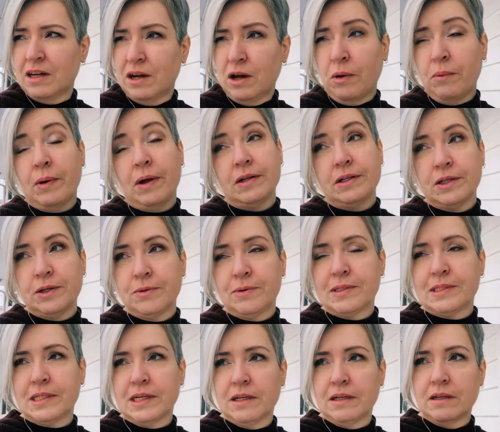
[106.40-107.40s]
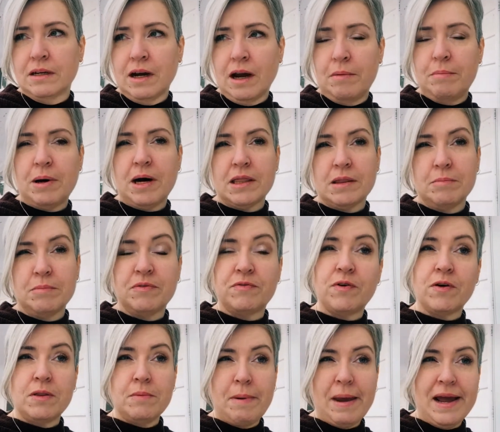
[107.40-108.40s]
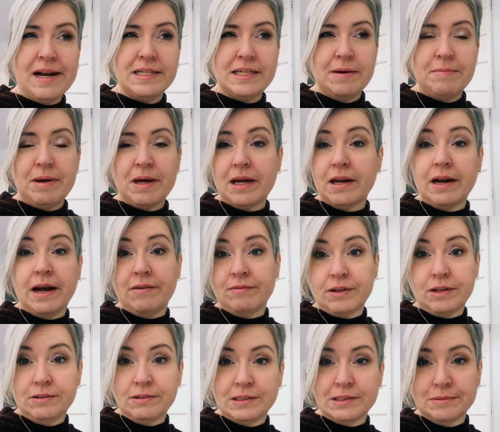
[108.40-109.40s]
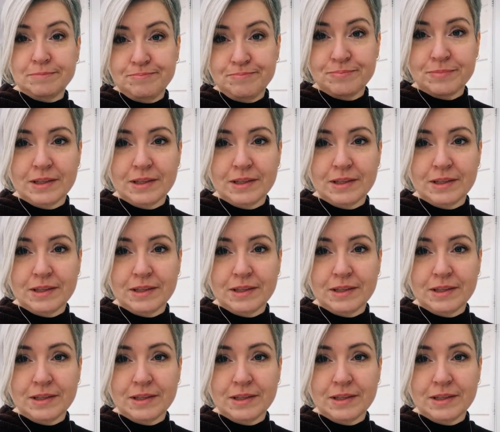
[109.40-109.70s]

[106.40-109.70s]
Well, new as in, I bought them before the pandemic and haven't used them.